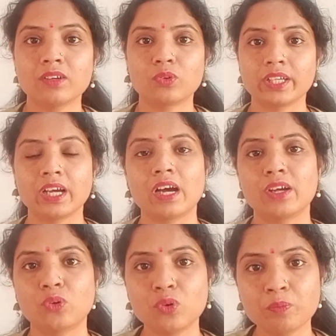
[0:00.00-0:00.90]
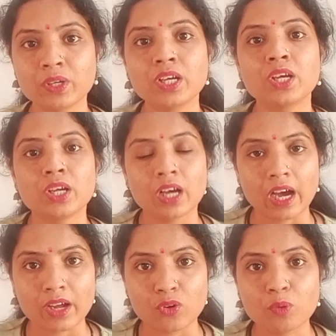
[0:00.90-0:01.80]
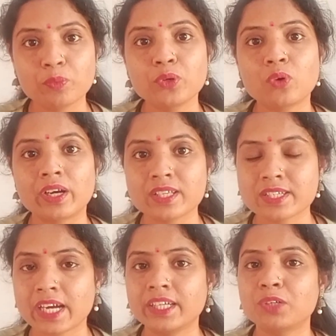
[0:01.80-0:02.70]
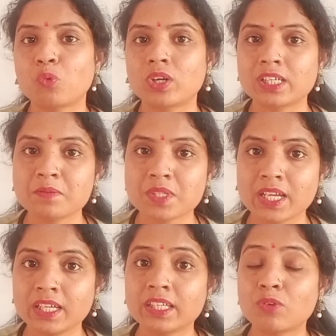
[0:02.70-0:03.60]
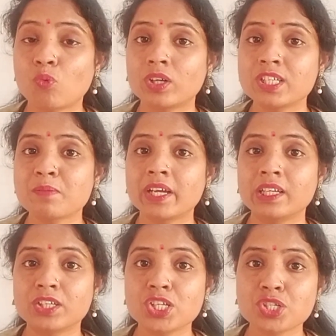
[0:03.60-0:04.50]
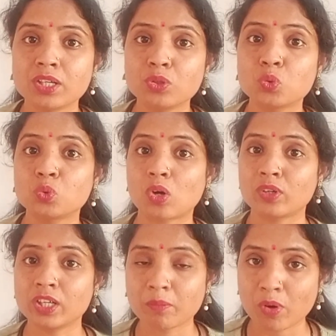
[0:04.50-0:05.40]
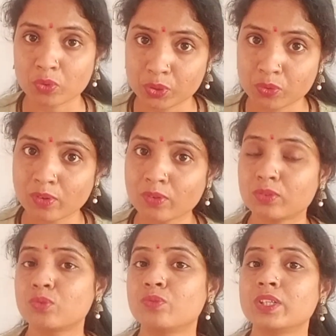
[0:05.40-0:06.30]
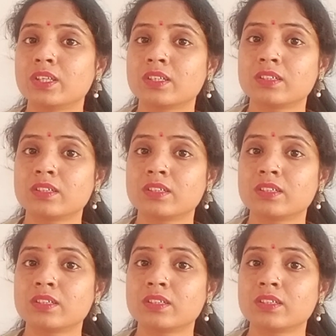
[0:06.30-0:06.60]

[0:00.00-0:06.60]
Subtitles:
Okay, I hope you understand it, what I am saying it, and what is my intention to talking about you to with